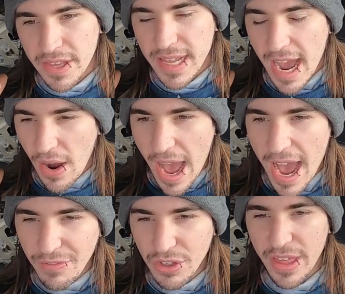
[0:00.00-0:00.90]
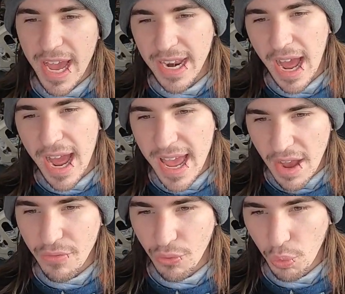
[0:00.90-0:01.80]
Now, after that, I
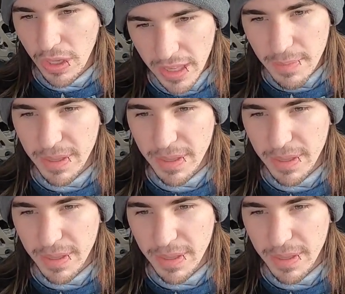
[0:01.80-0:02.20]
have really